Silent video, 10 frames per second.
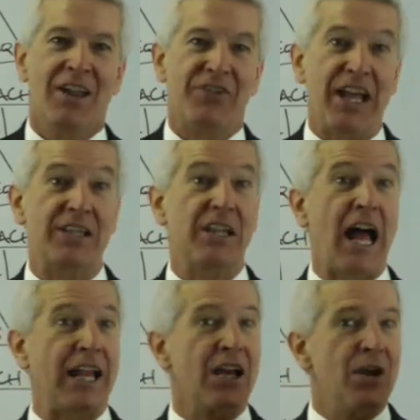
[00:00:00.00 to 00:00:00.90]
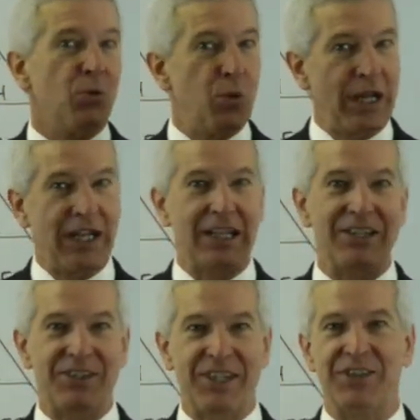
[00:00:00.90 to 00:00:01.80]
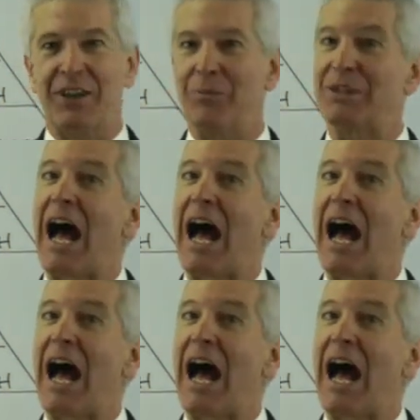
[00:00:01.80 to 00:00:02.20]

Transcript: Things like will and systems,